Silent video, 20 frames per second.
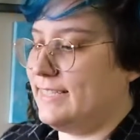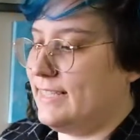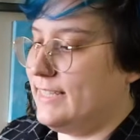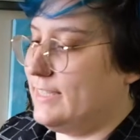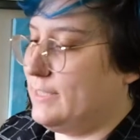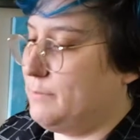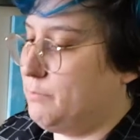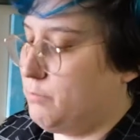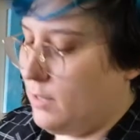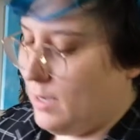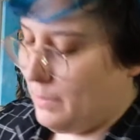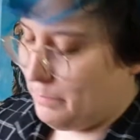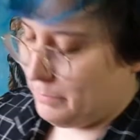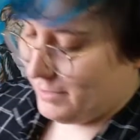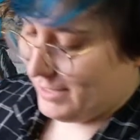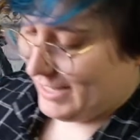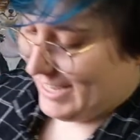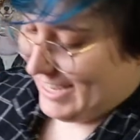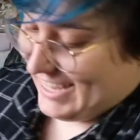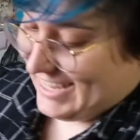this
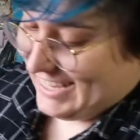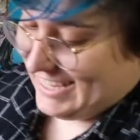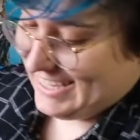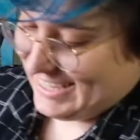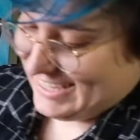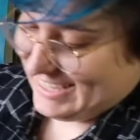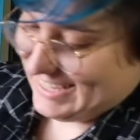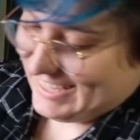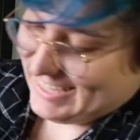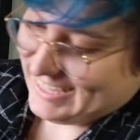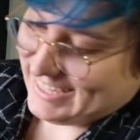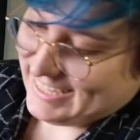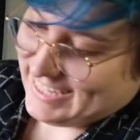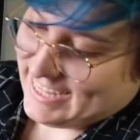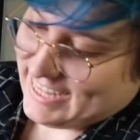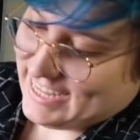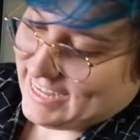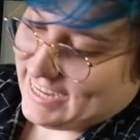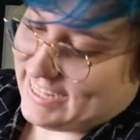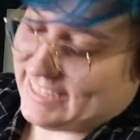properly?
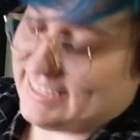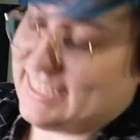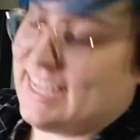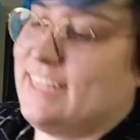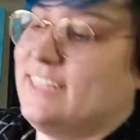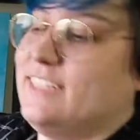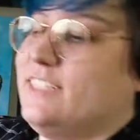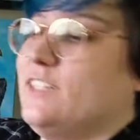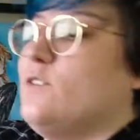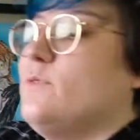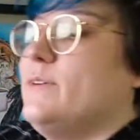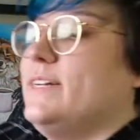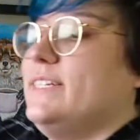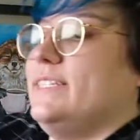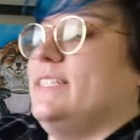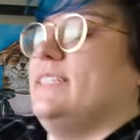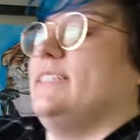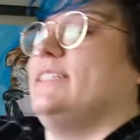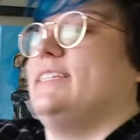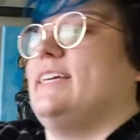Because that is
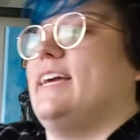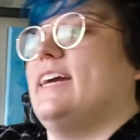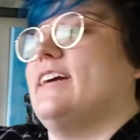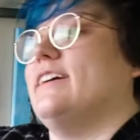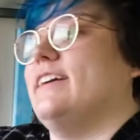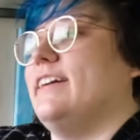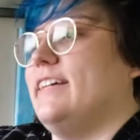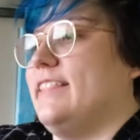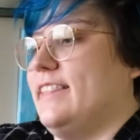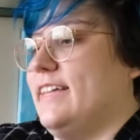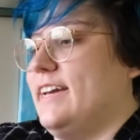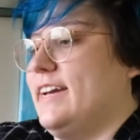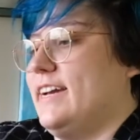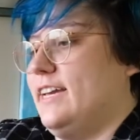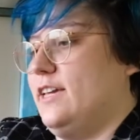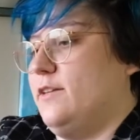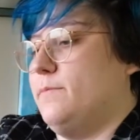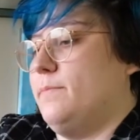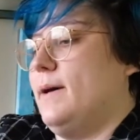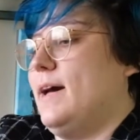always the scary
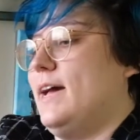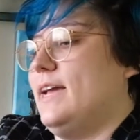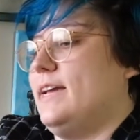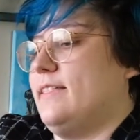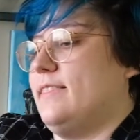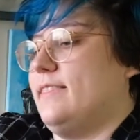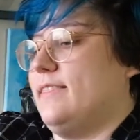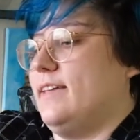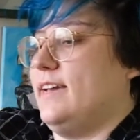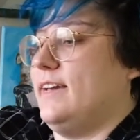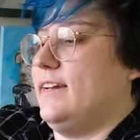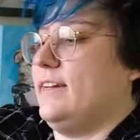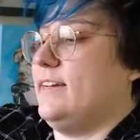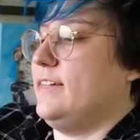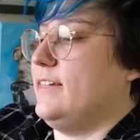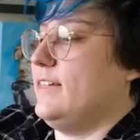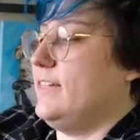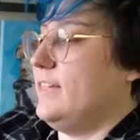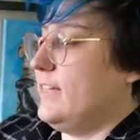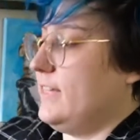thing. You buy a
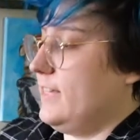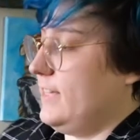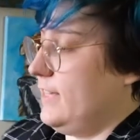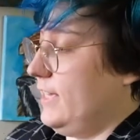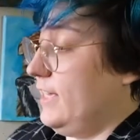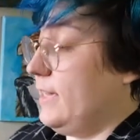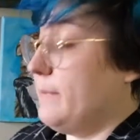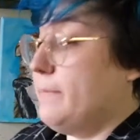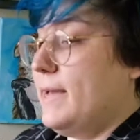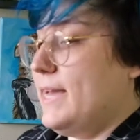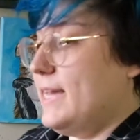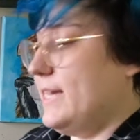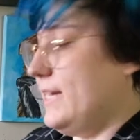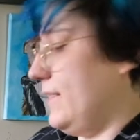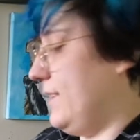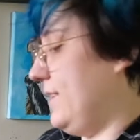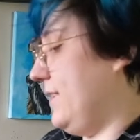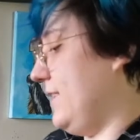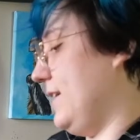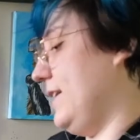thing, you make
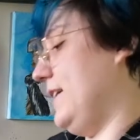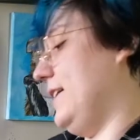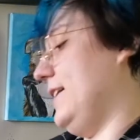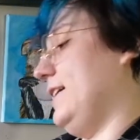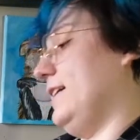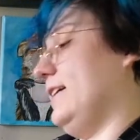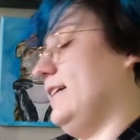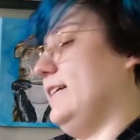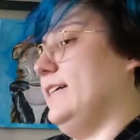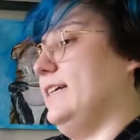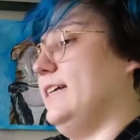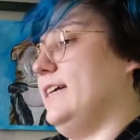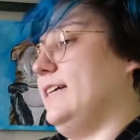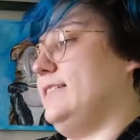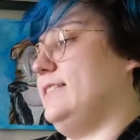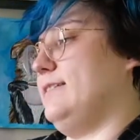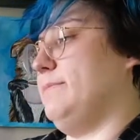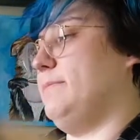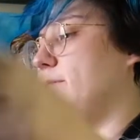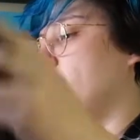a thing,
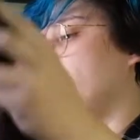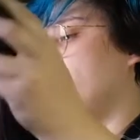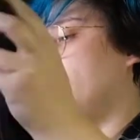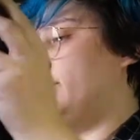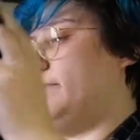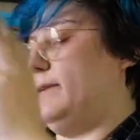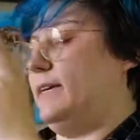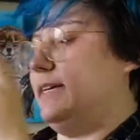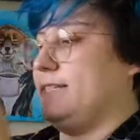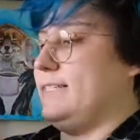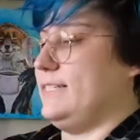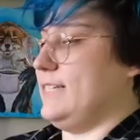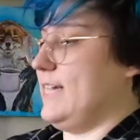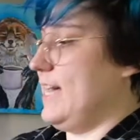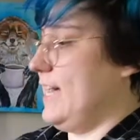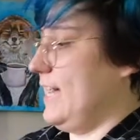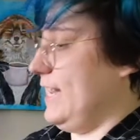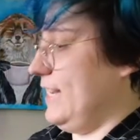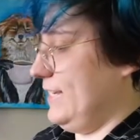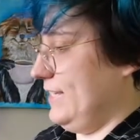it's supposed to be a
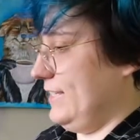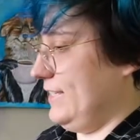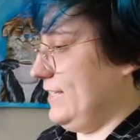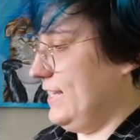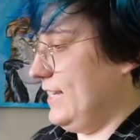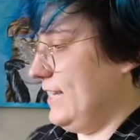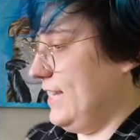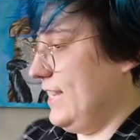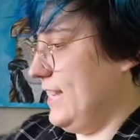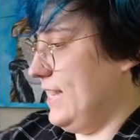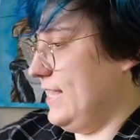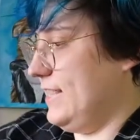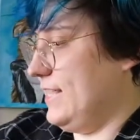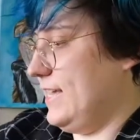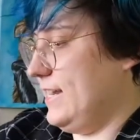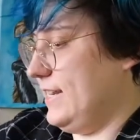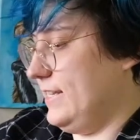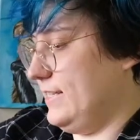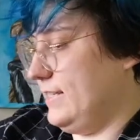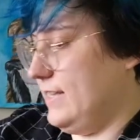size, and
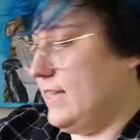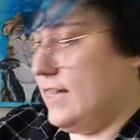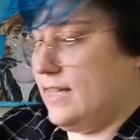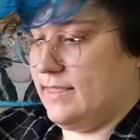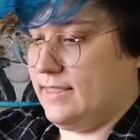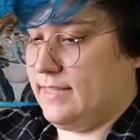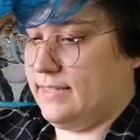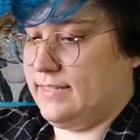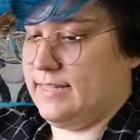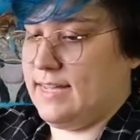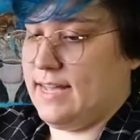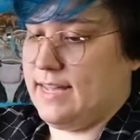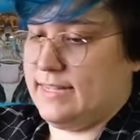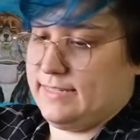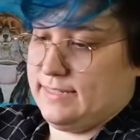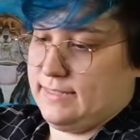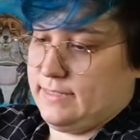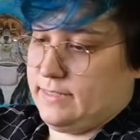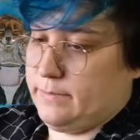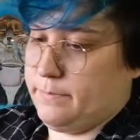then it's not the
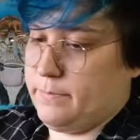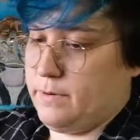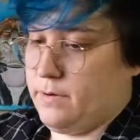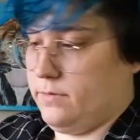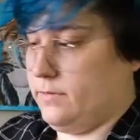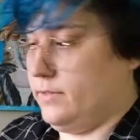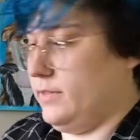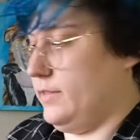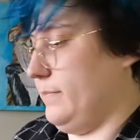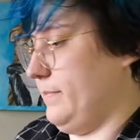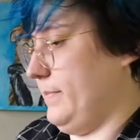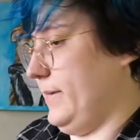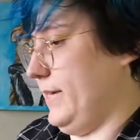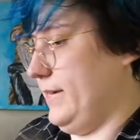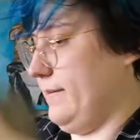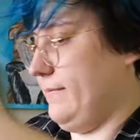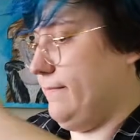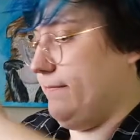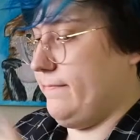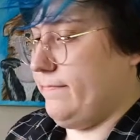size it's supposed to be.
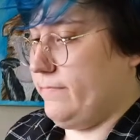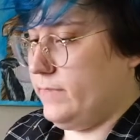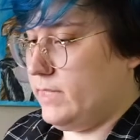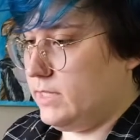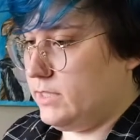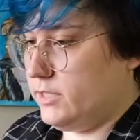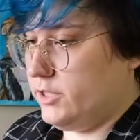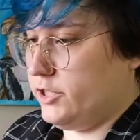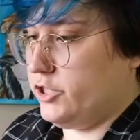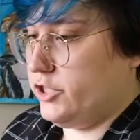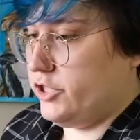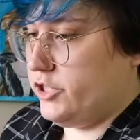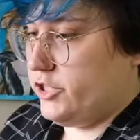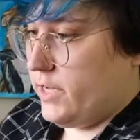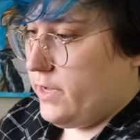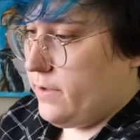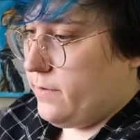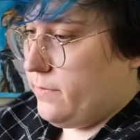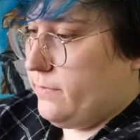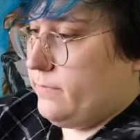
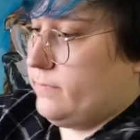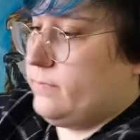So,